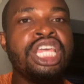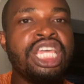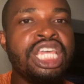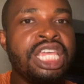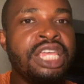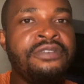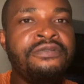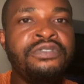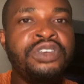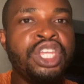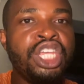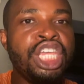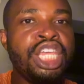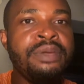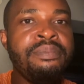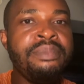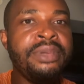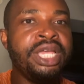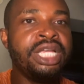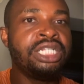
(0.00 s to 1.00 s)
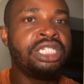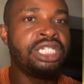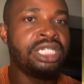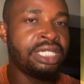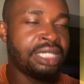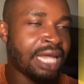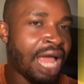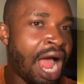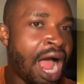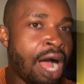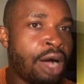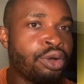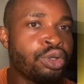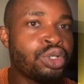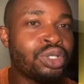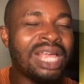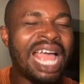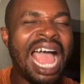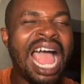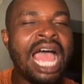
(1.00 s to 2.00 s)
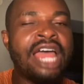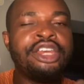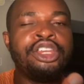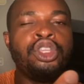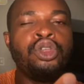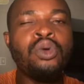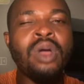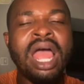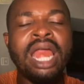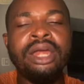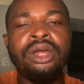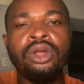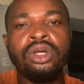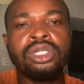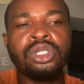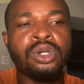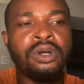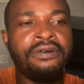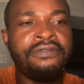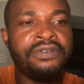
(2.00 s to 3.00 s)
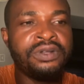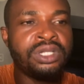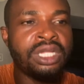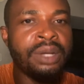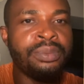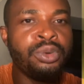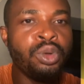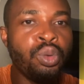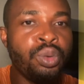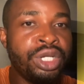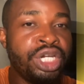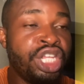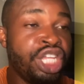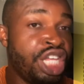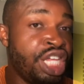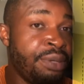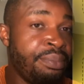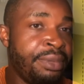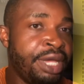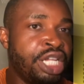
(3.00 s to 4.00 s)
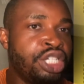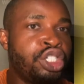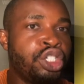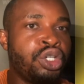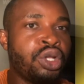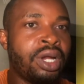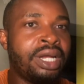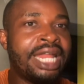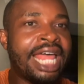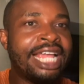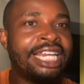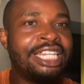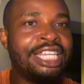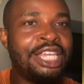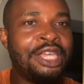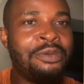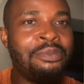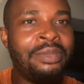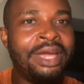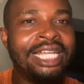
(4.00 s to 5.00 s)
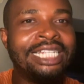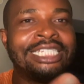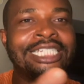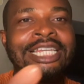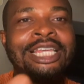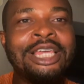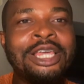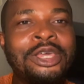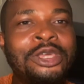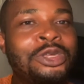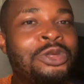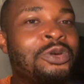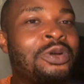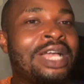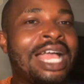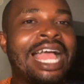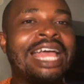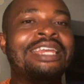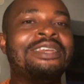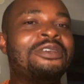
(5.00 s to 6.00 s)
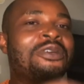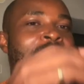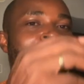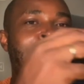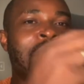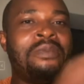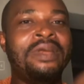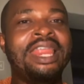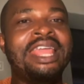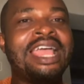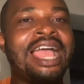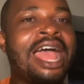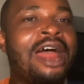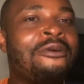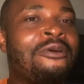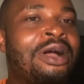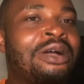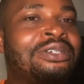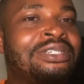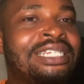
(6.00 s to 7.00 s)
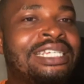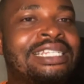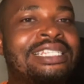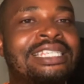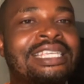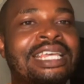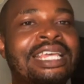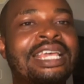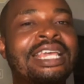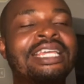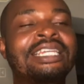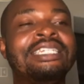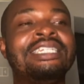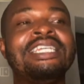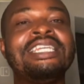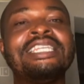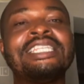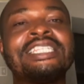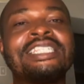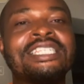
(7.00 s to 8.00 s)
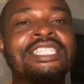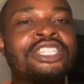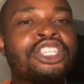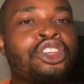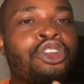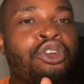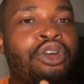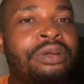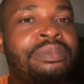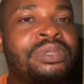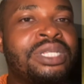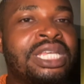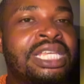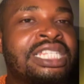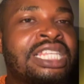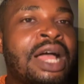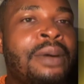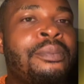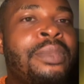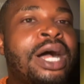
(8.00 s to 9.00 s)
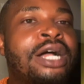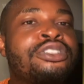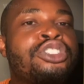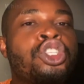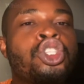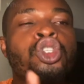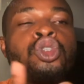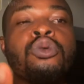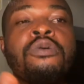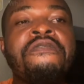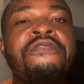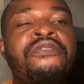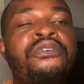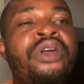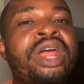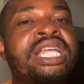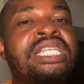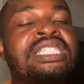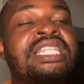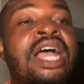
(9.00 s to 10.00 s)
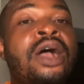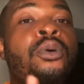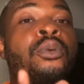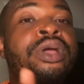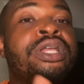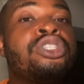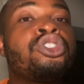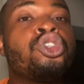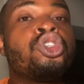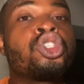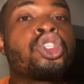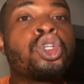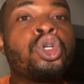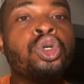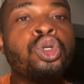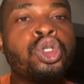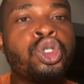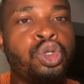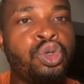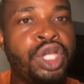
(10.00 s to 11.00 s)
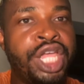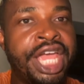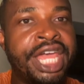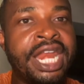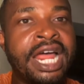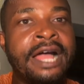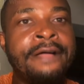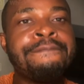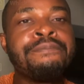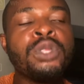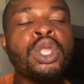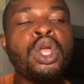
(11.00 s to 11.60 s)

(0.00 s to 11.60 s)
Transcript: if the image is out and you are not comfortable with the image, you don't like the image, you can play around it. This script is about two friends that went to school together.